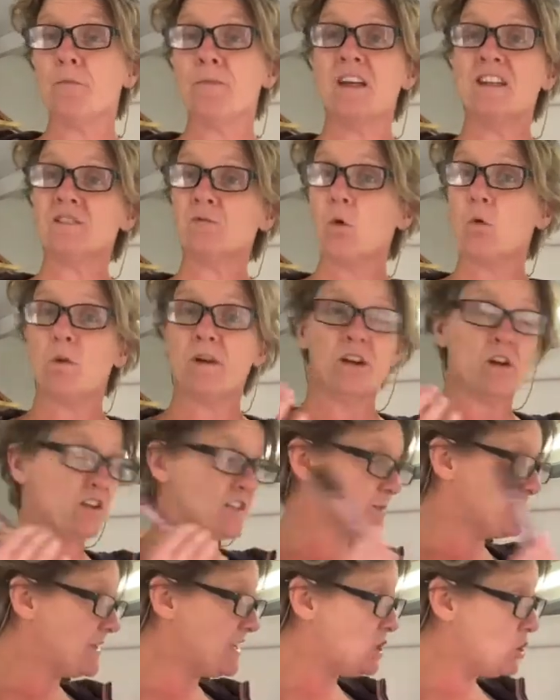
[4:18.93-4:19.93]
That's what we're going
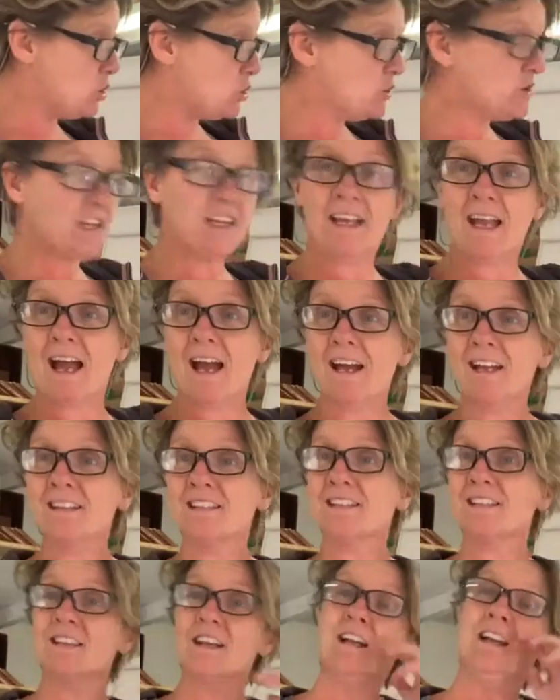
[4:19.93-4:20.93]
to be looking
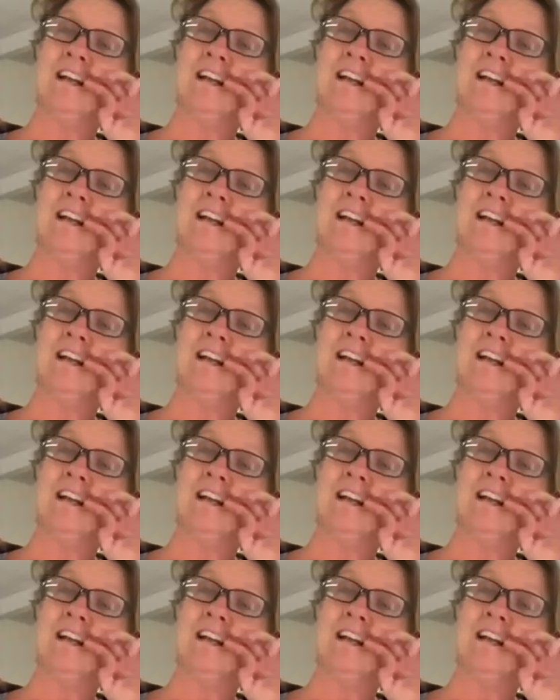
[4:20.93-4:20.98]
at.